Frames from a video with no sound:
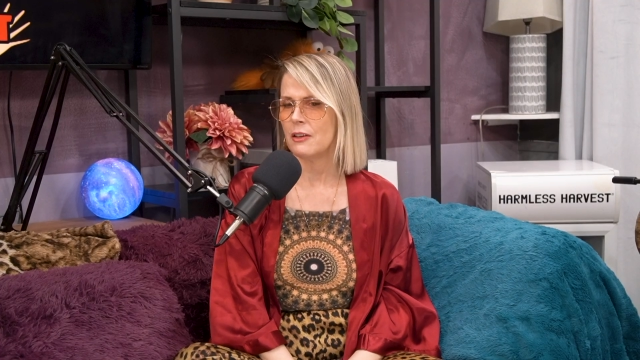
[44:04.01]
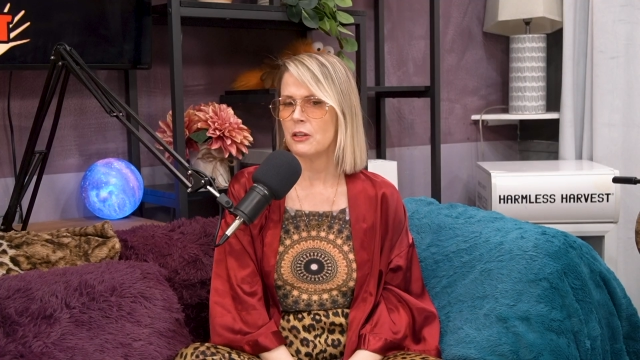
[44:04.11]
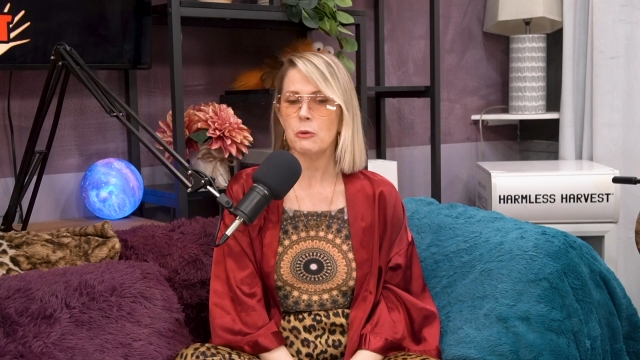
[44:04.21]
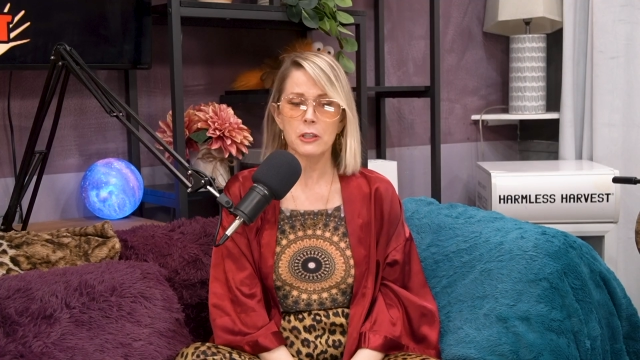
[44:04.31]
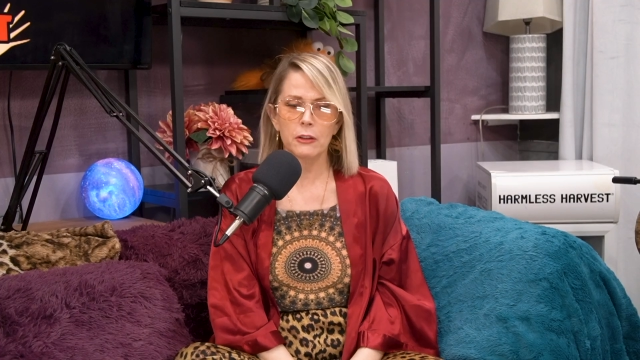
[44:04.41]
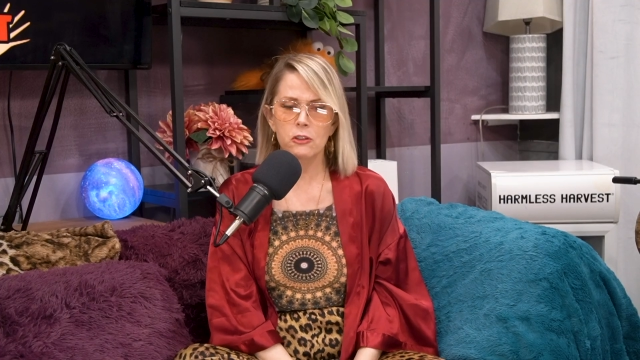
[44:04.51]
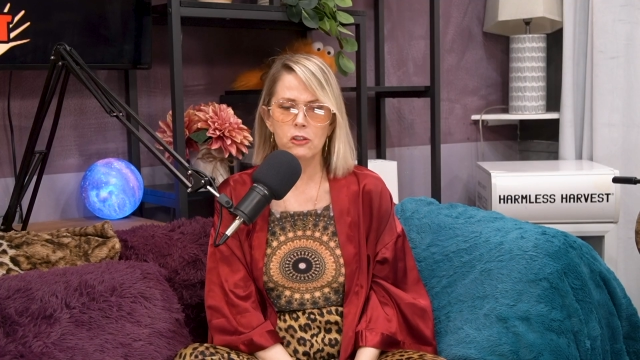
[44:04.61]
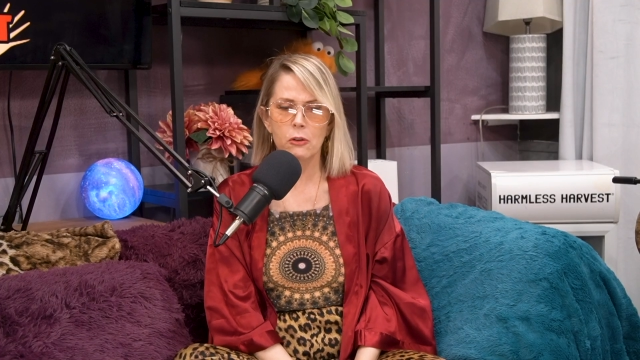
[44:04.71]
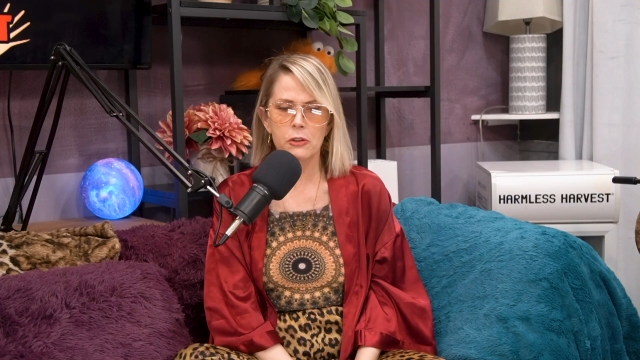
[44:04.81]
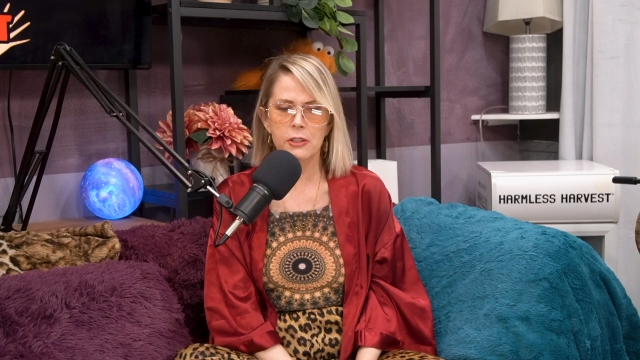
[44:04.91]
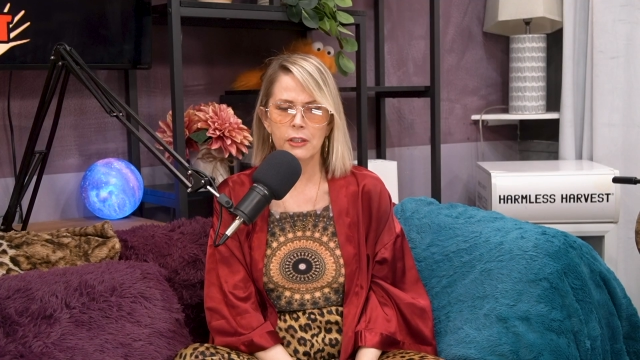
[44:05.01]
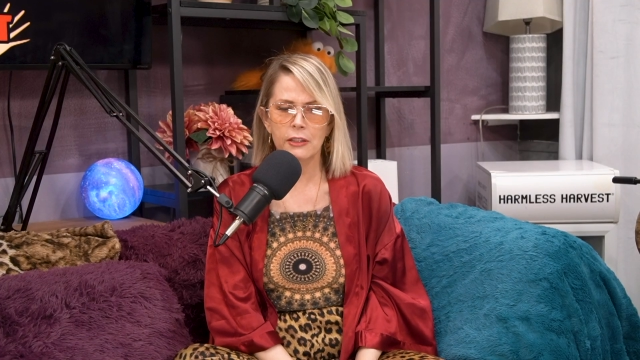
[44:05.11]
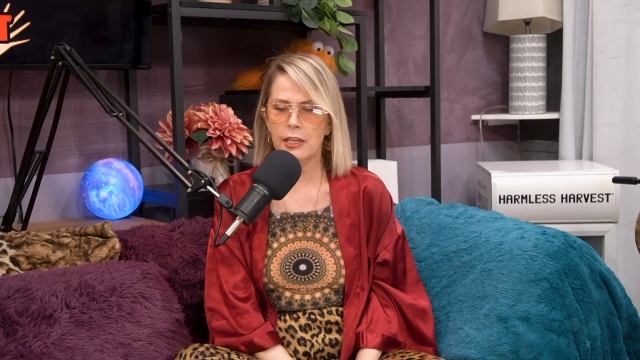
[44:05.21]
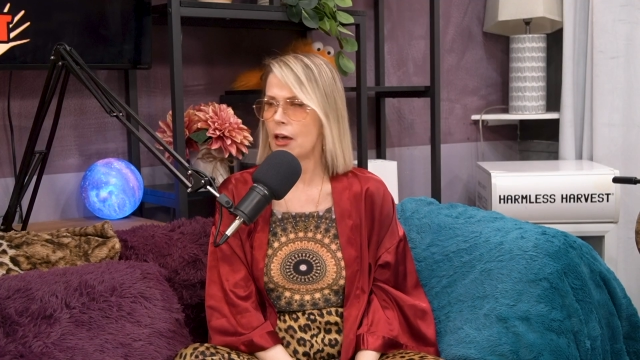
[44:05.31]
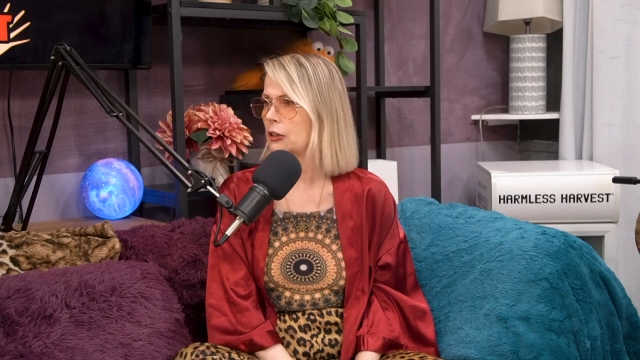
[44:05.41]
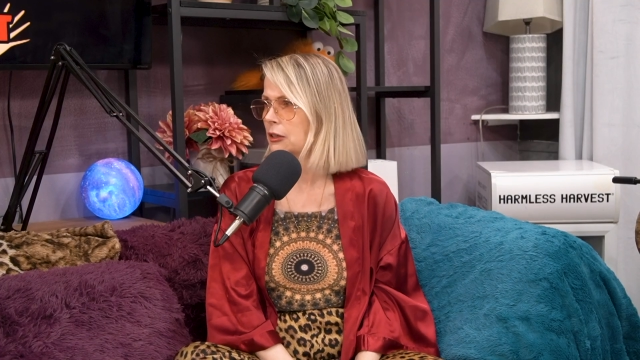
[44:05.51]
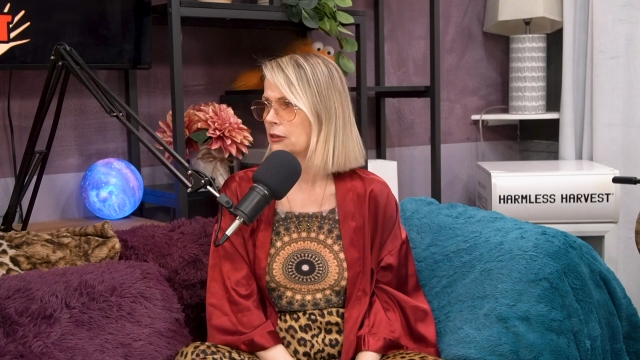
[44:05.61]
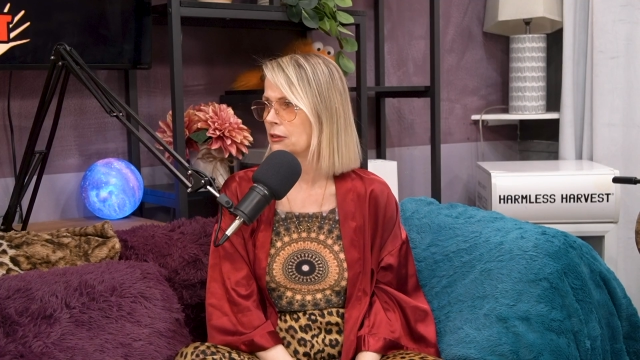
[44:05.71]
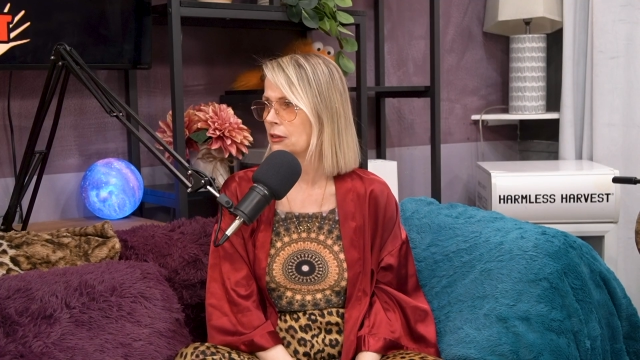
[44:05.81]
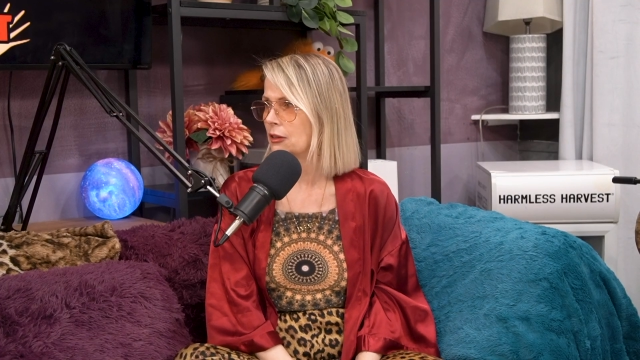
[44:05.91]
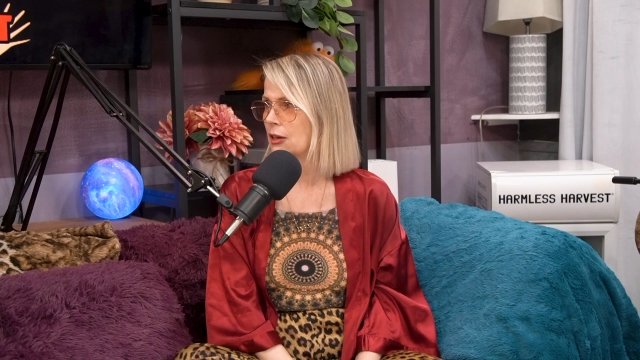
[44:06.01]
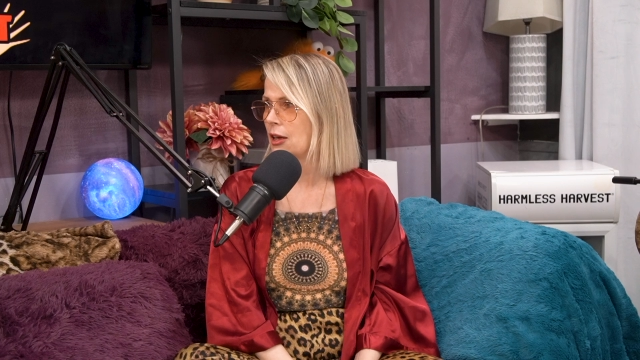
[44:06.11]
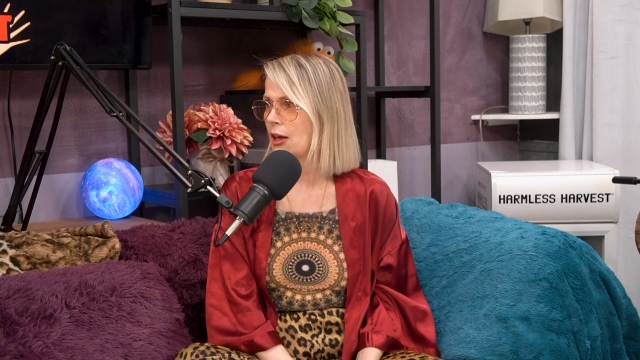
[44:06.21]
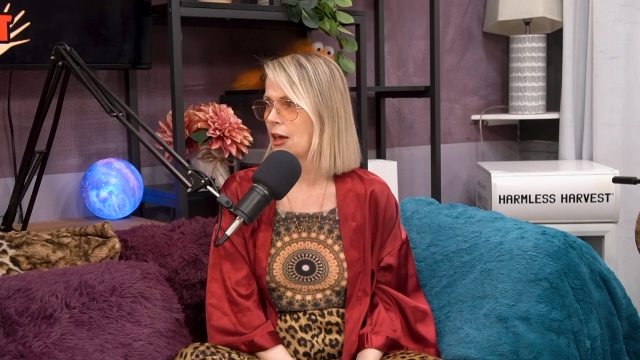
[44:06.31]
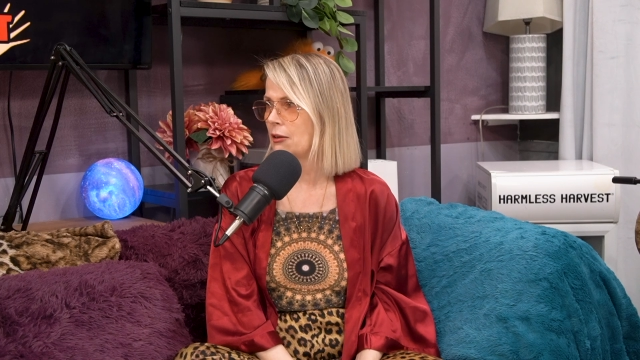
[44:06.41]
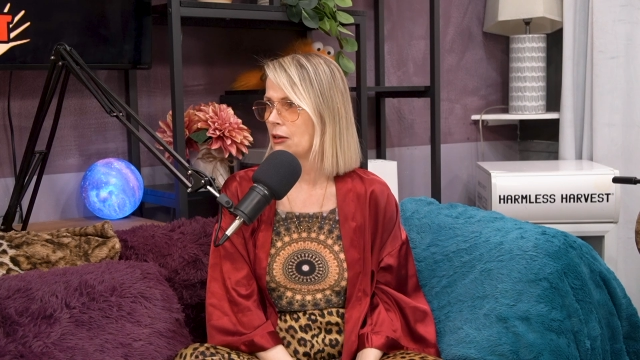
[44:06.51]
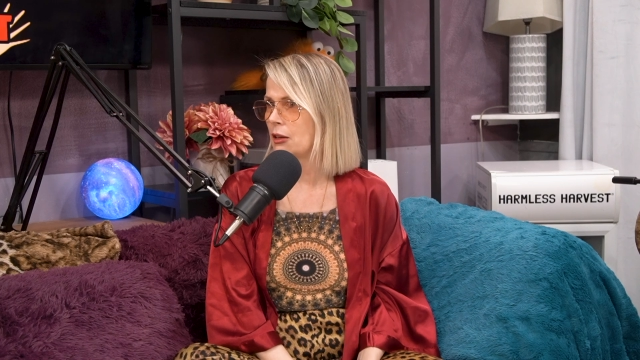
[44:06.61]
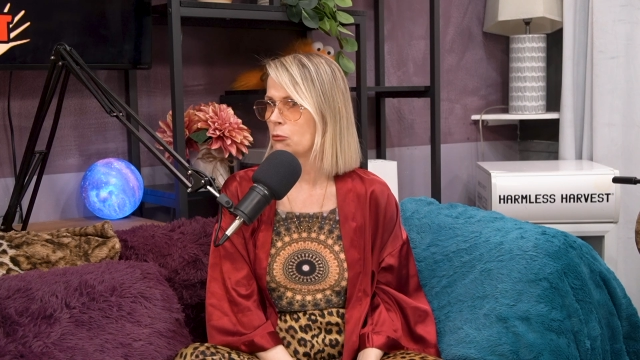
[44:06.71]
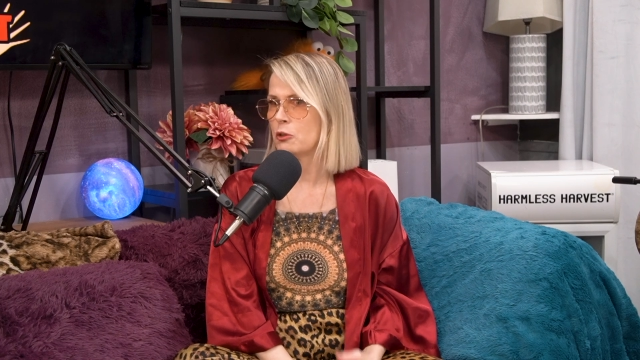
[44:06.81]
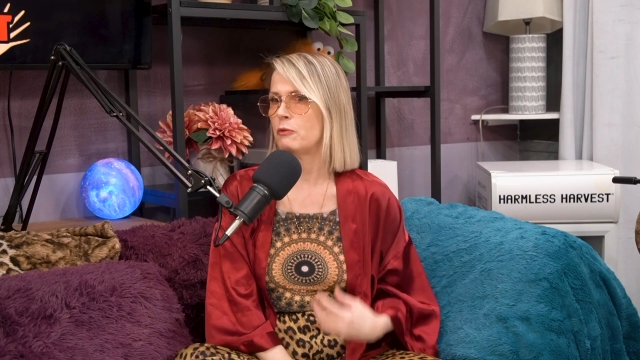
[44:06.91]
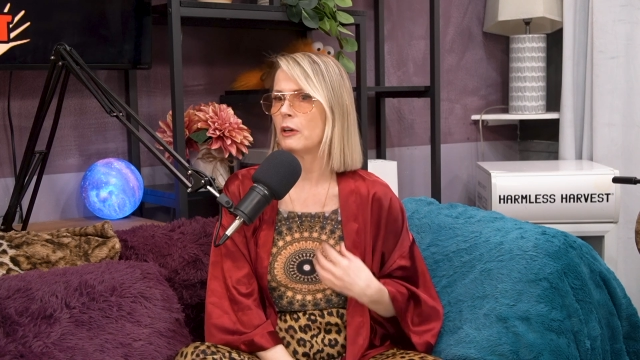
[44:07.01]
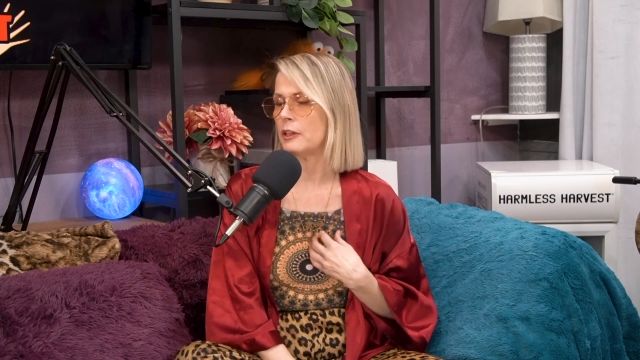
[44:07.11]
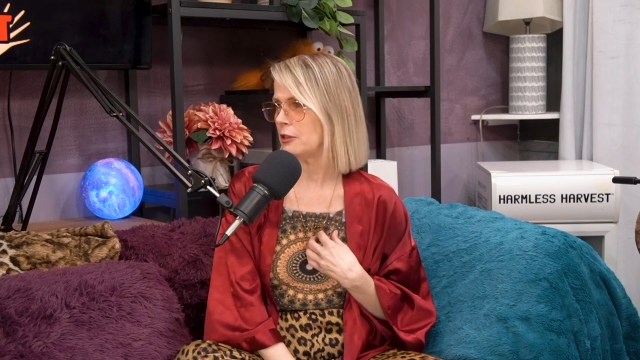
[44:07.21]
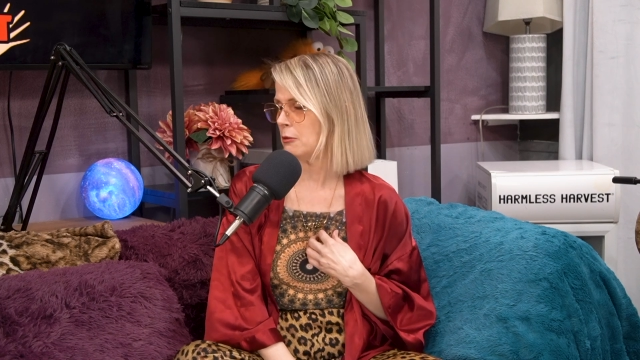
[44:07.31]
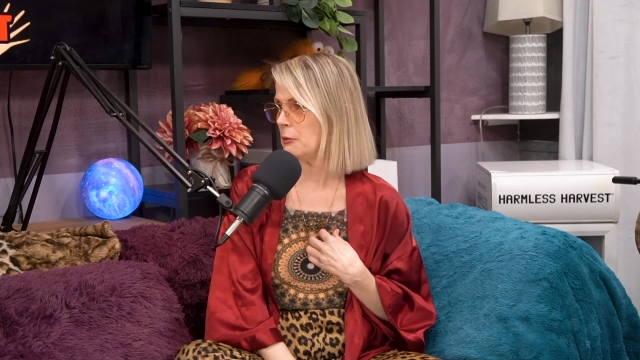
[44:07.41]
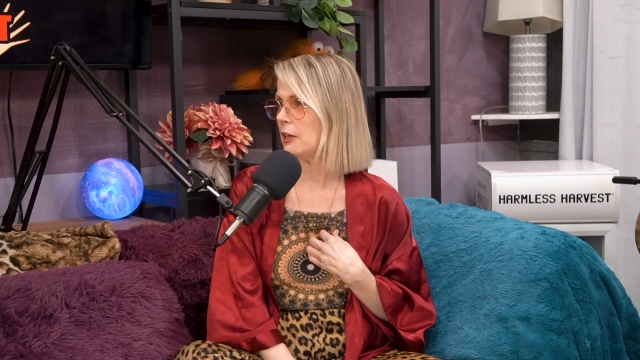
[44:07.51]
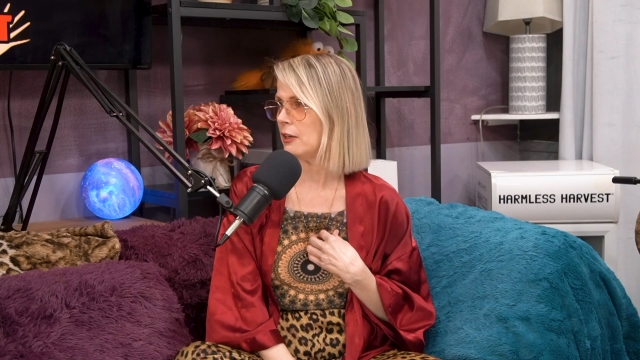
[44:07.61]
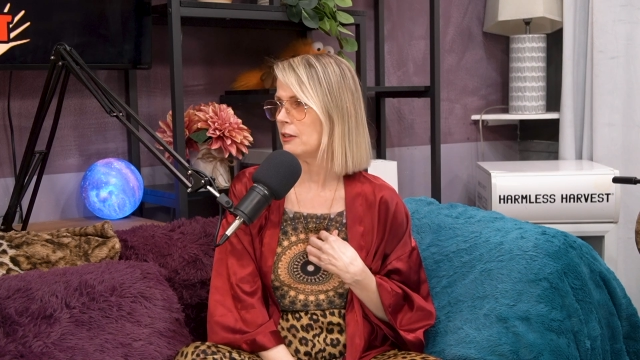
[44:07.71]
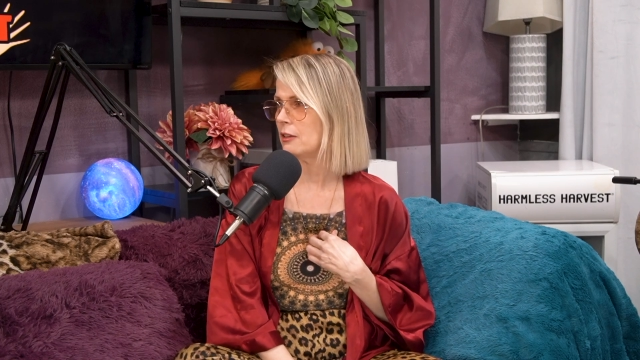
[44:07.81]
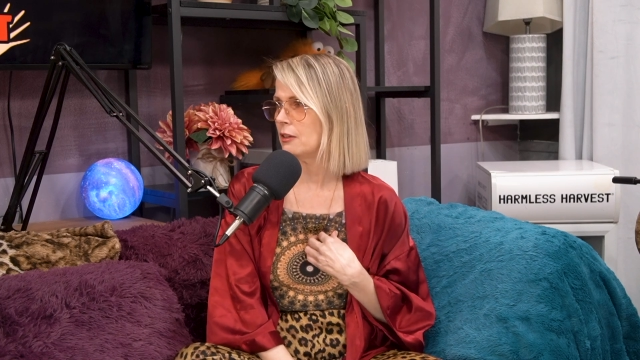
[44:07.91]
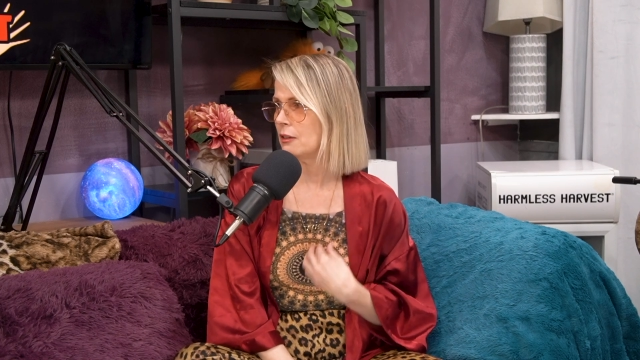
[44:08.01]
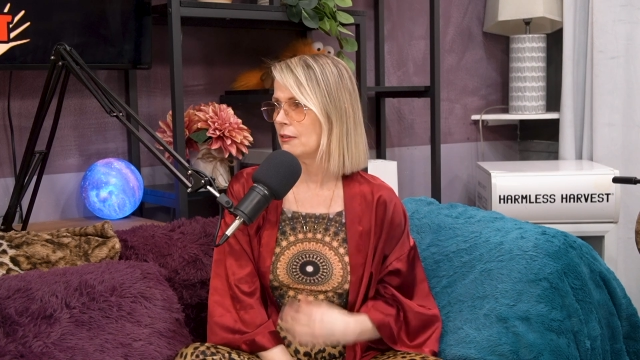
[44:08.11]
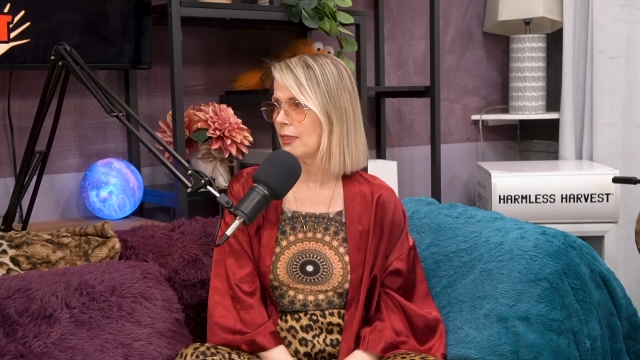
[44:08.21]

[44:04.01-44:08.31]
they were telling jokes in Italian and it was funny to me. Mm-hmm.